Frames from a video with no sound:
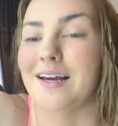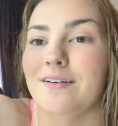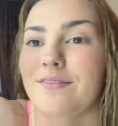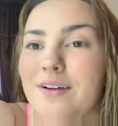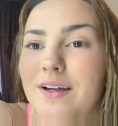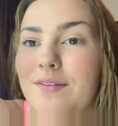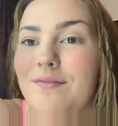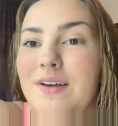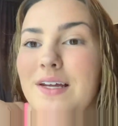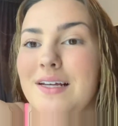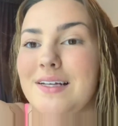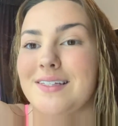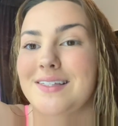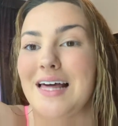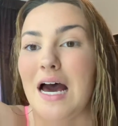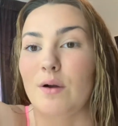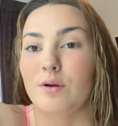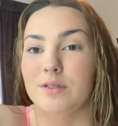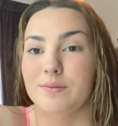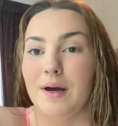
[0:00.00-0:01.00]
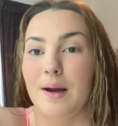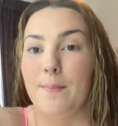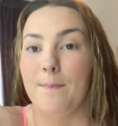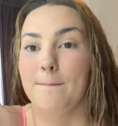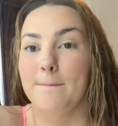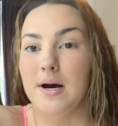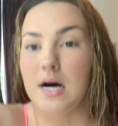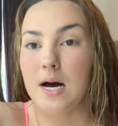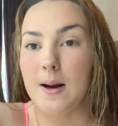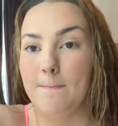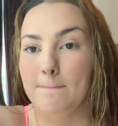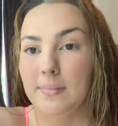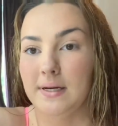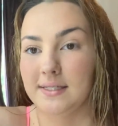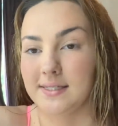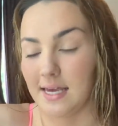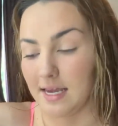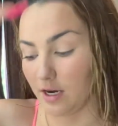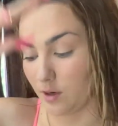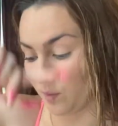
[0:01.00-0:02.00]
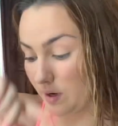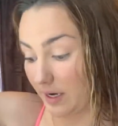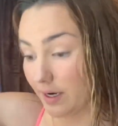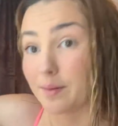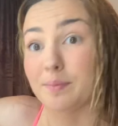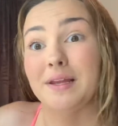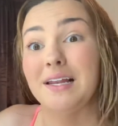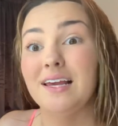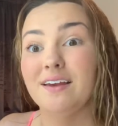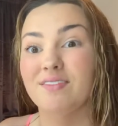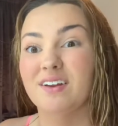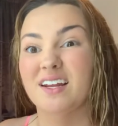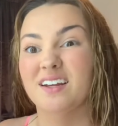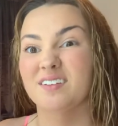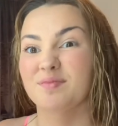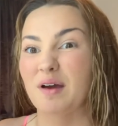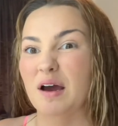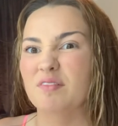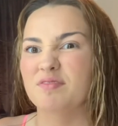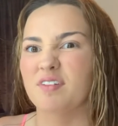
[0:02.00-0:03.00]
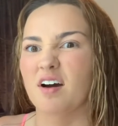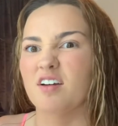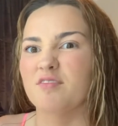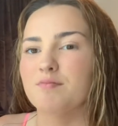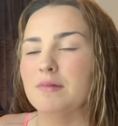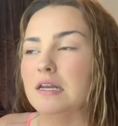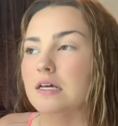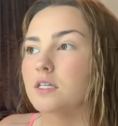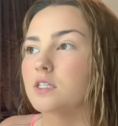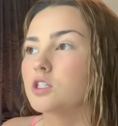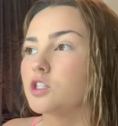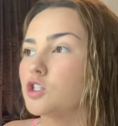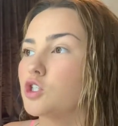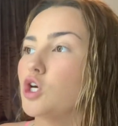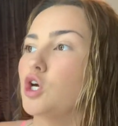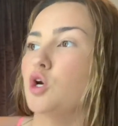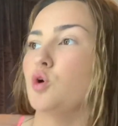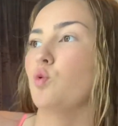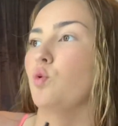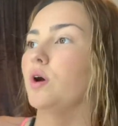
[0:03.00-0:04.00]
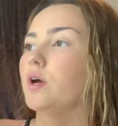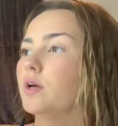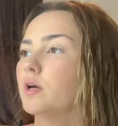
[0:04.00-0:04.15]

I'm gonna mean it. That was my mum saying we're gonna be leaving in about 5 minutes, so